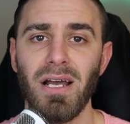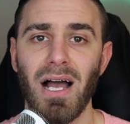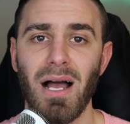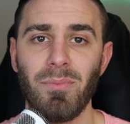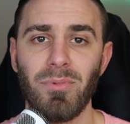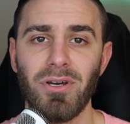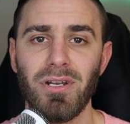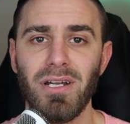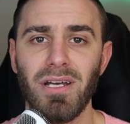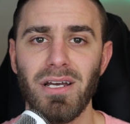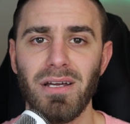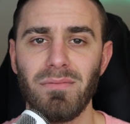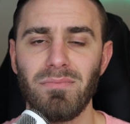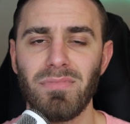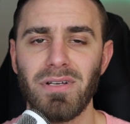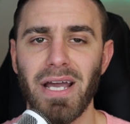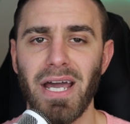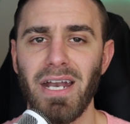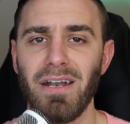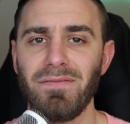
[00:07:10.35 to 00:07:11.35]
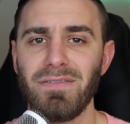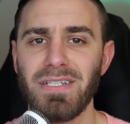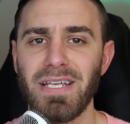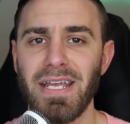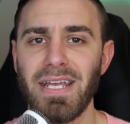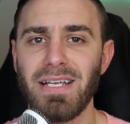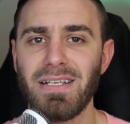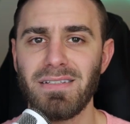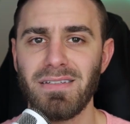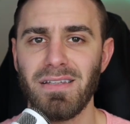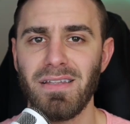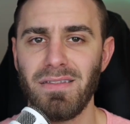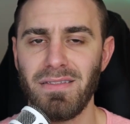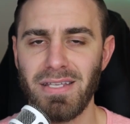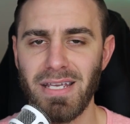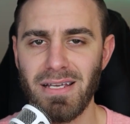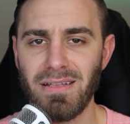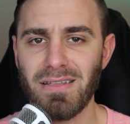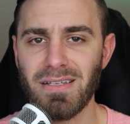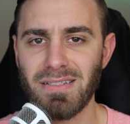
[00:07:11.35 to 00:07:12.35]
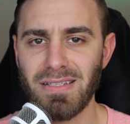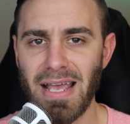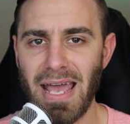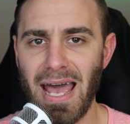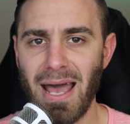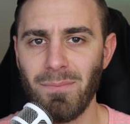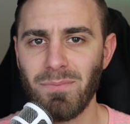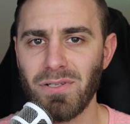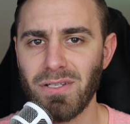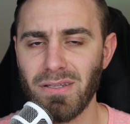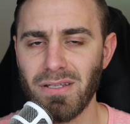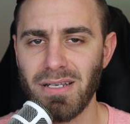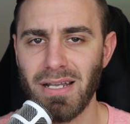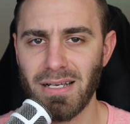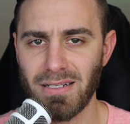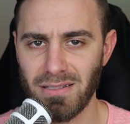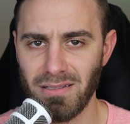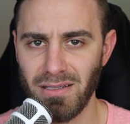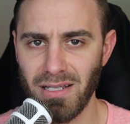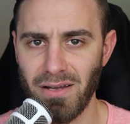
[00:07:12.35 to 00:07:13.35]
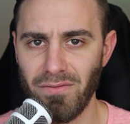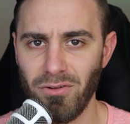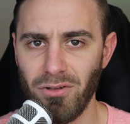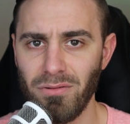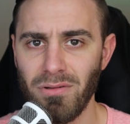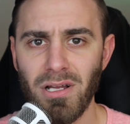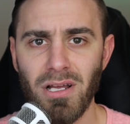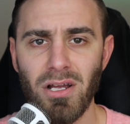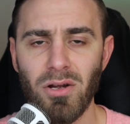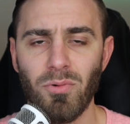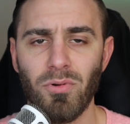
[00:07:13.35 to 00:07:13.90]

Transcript: I'm gonna kind of take, take this app to the next level.